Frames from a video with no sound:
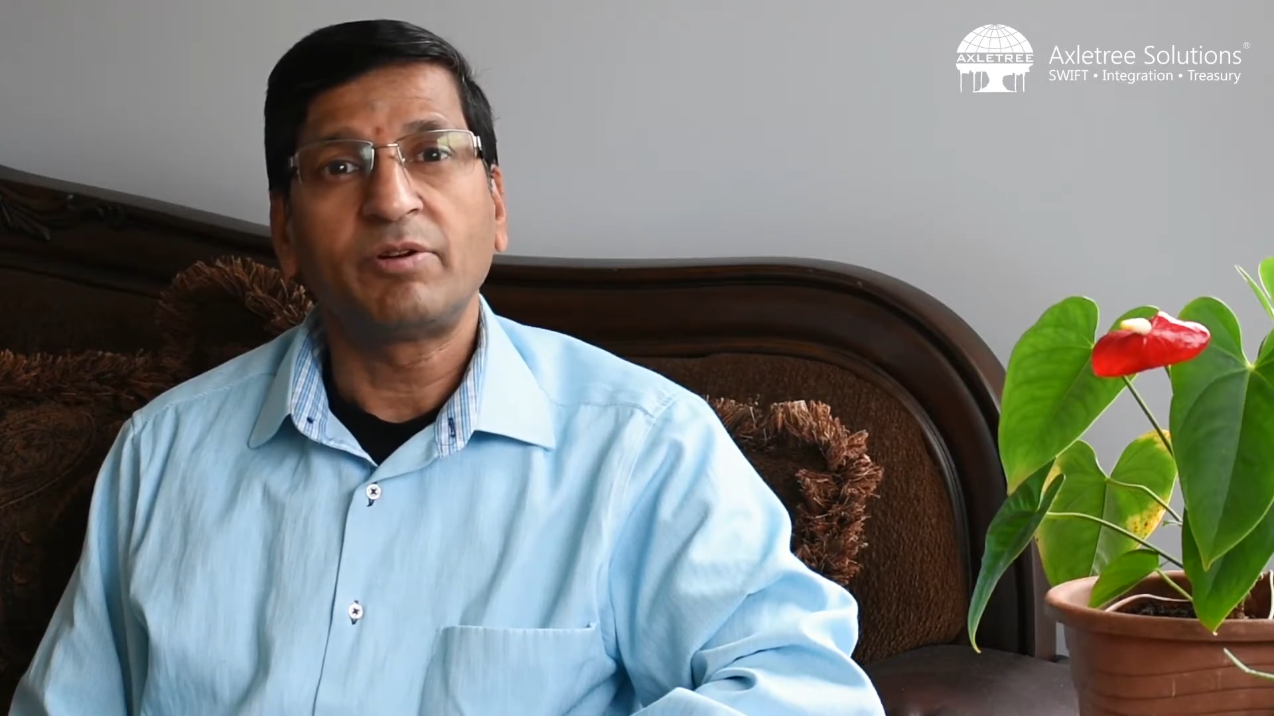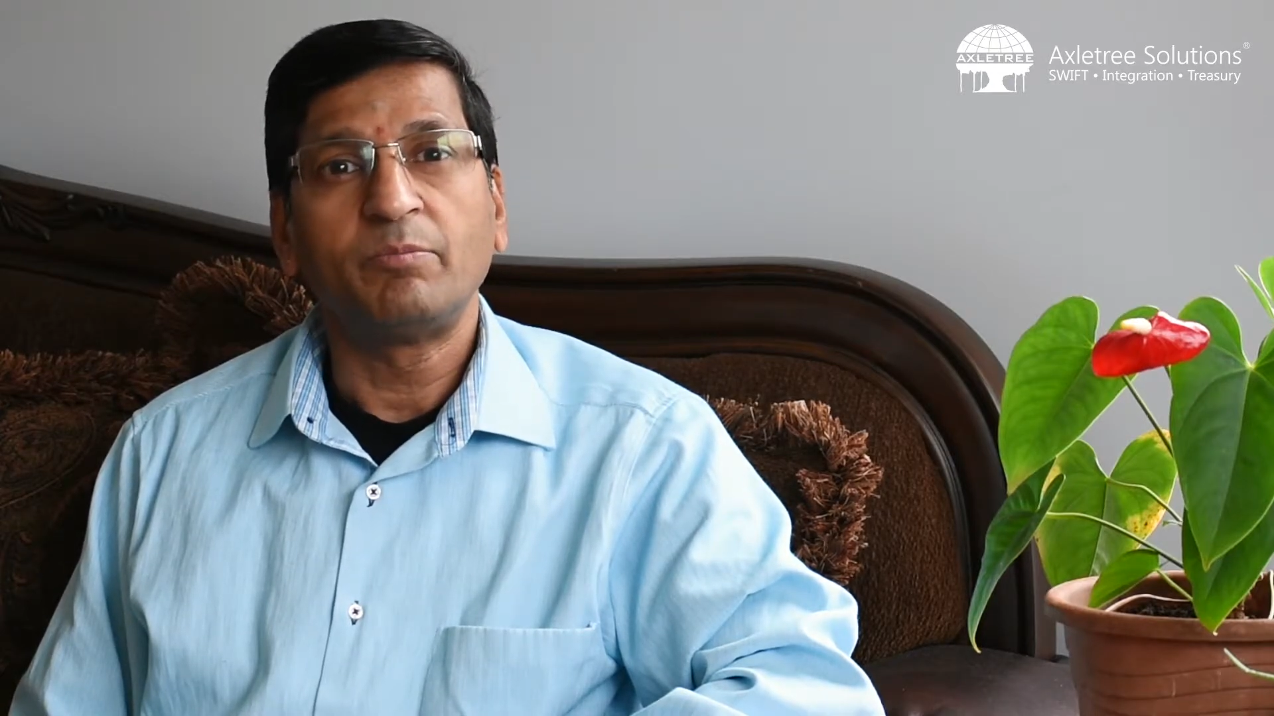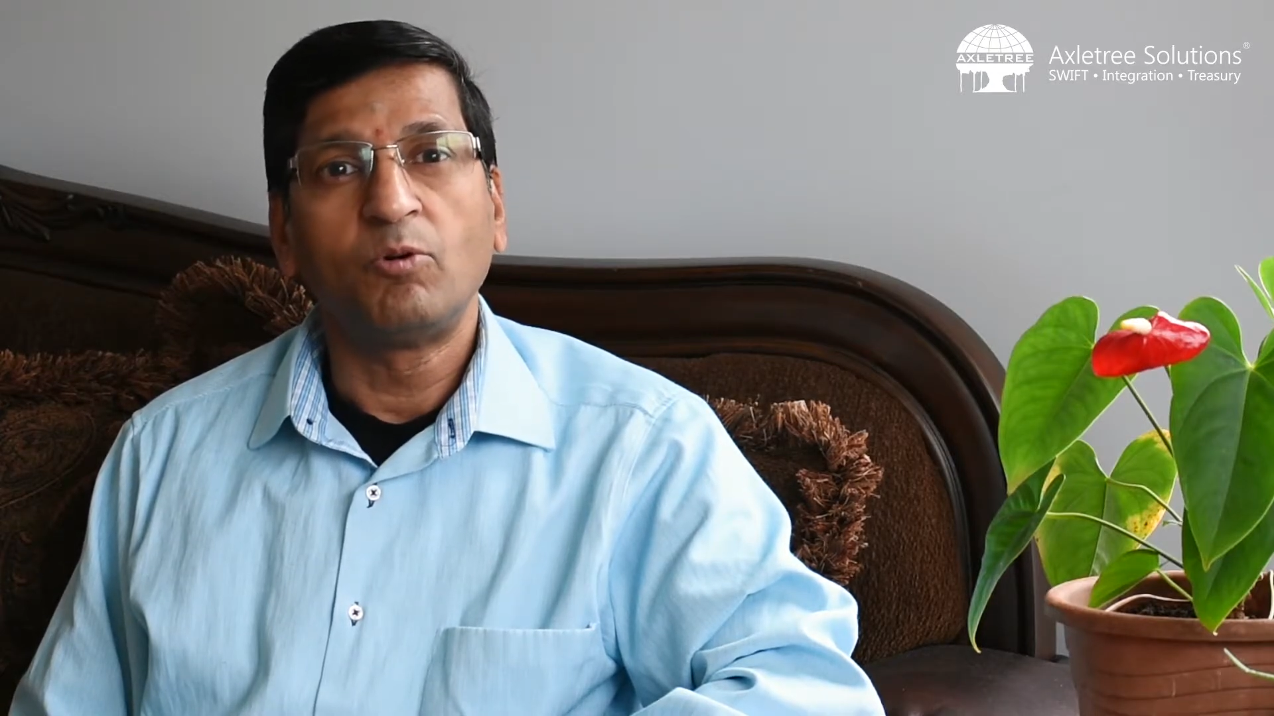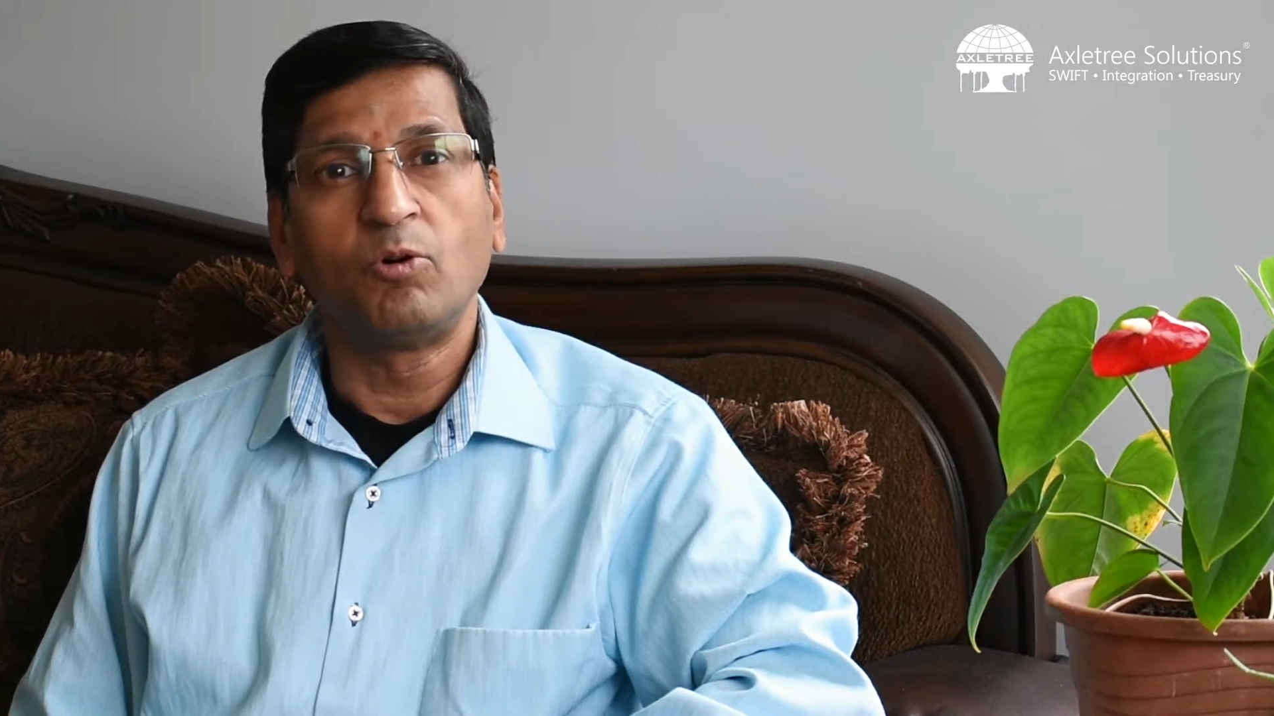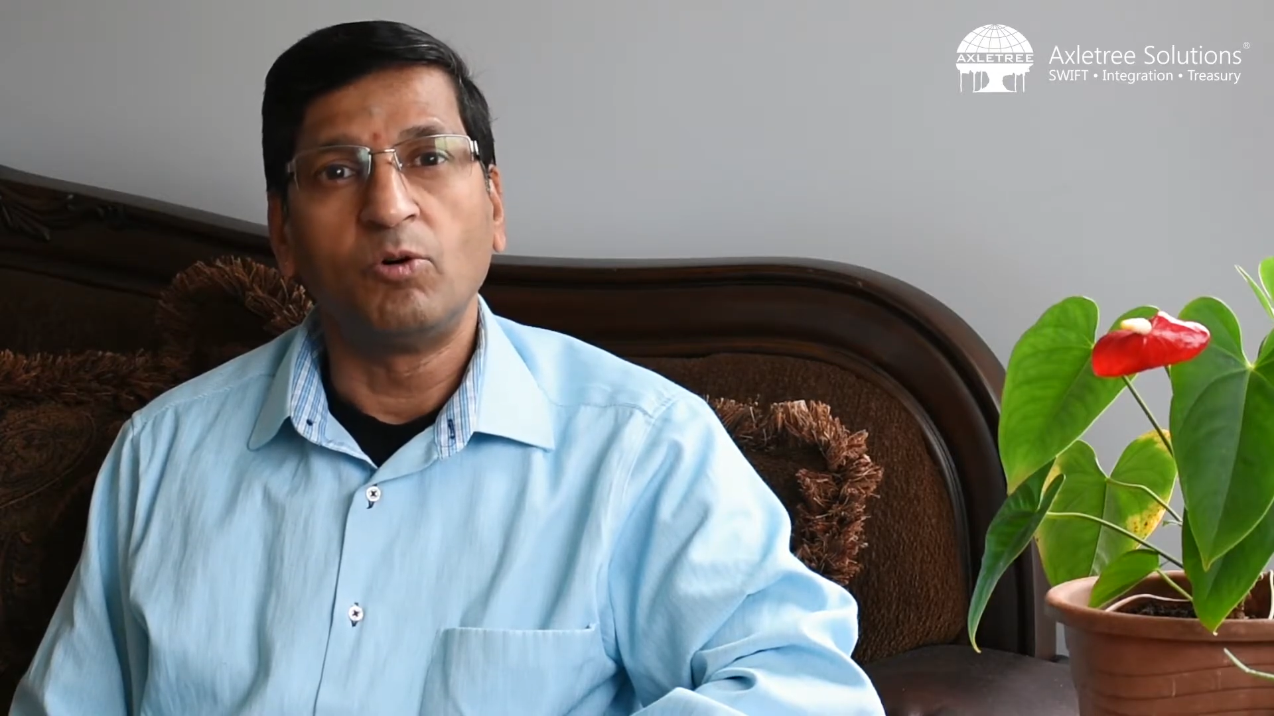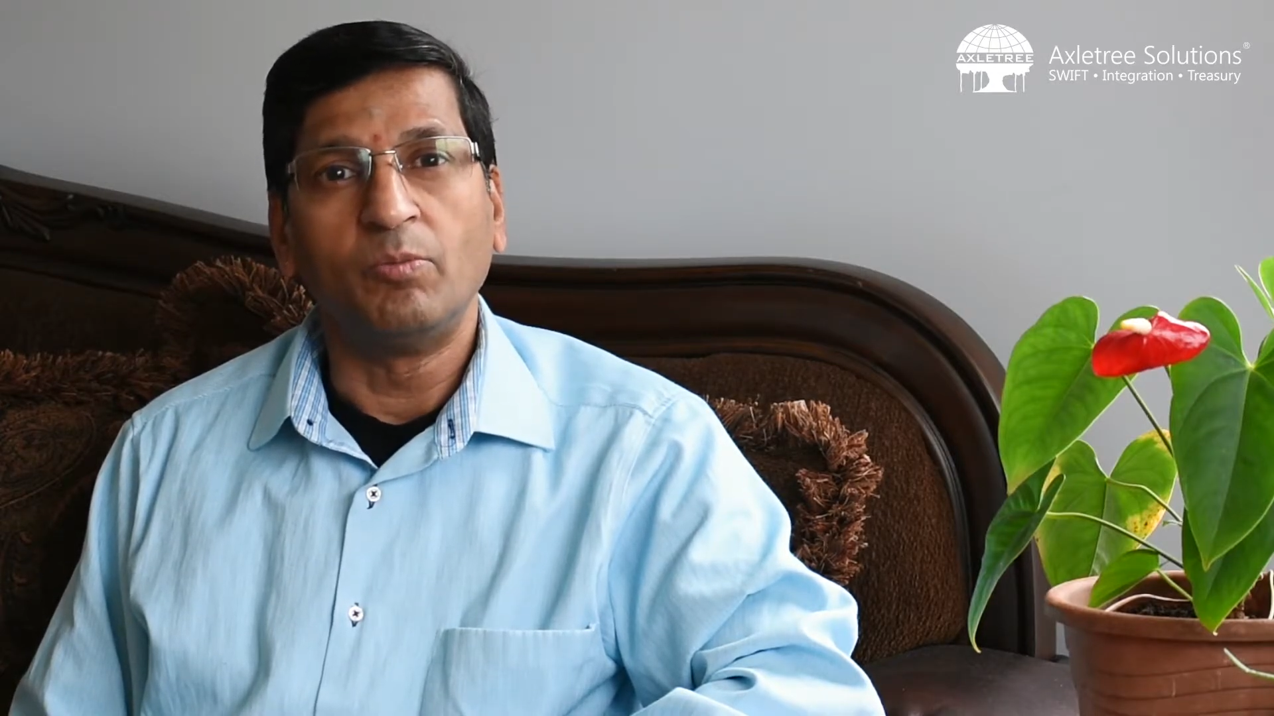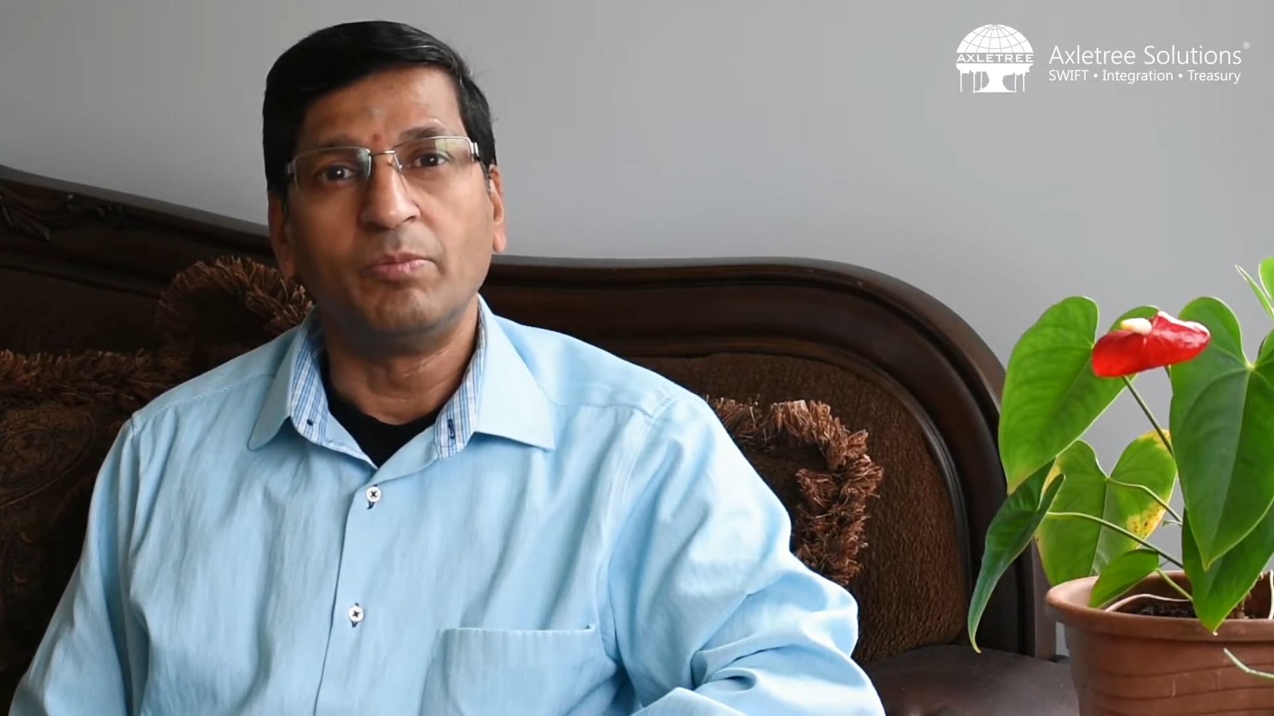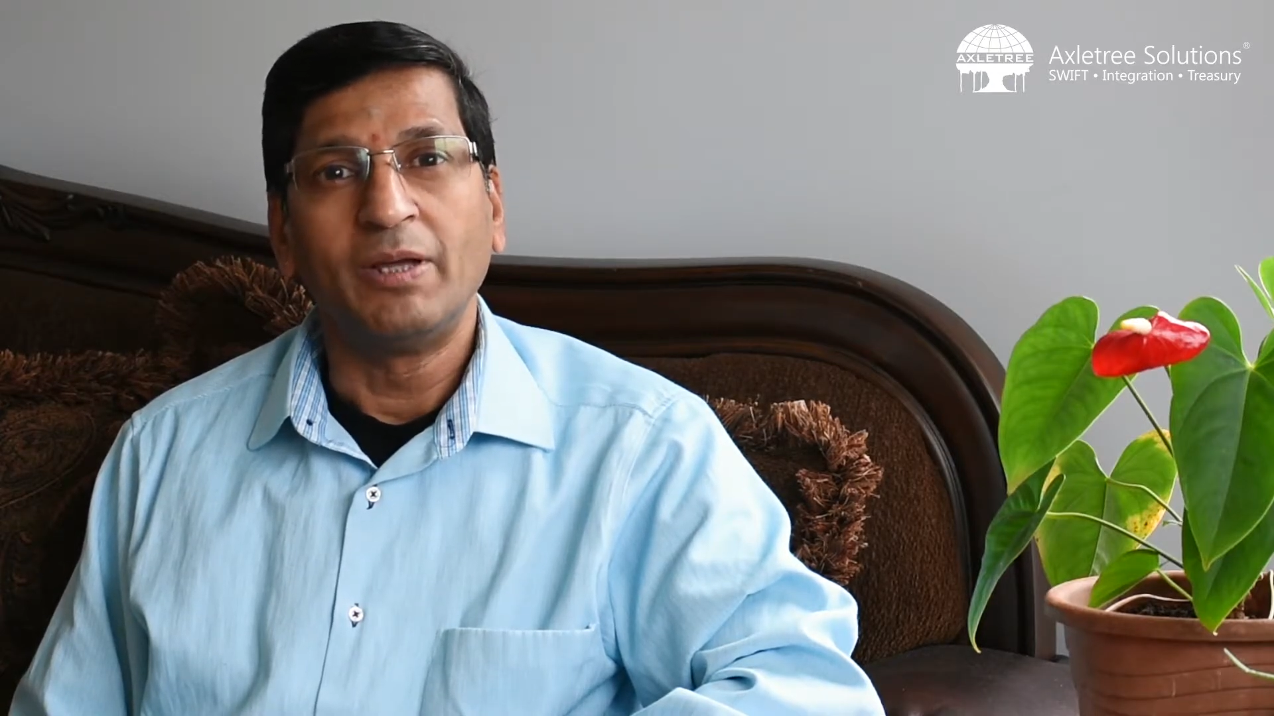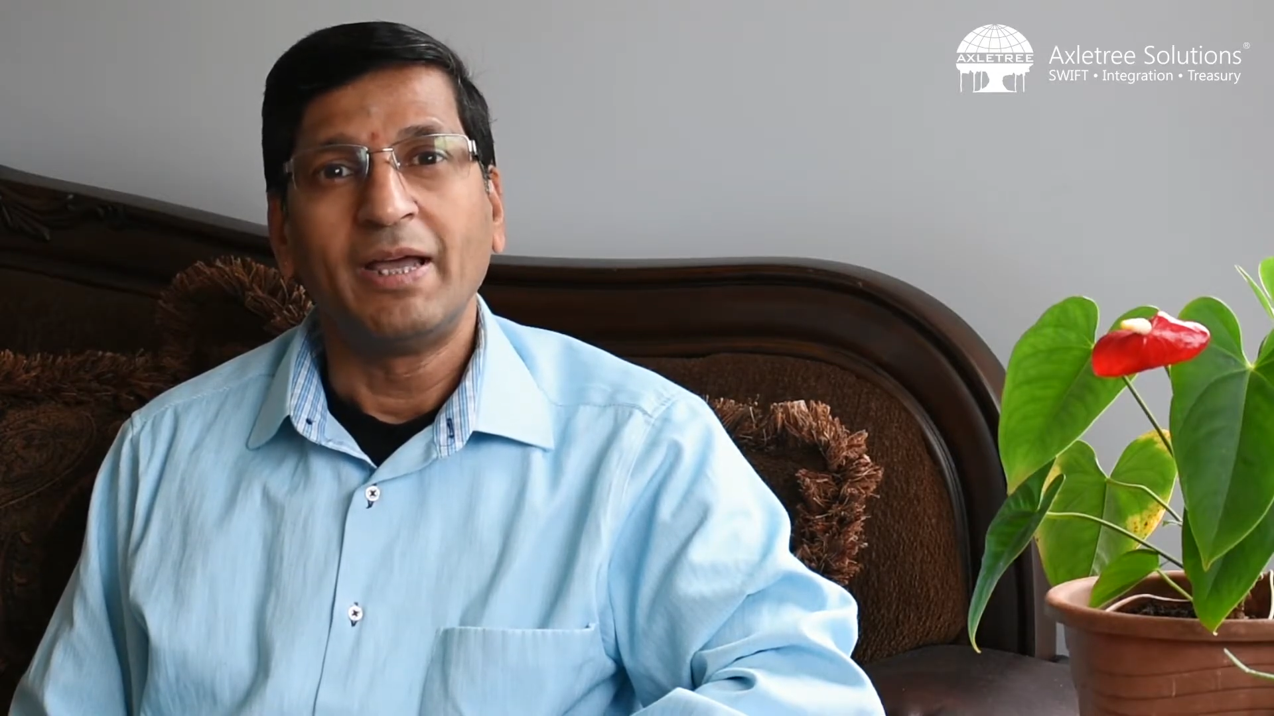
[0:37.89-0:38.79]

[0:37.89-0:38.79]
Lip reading: from home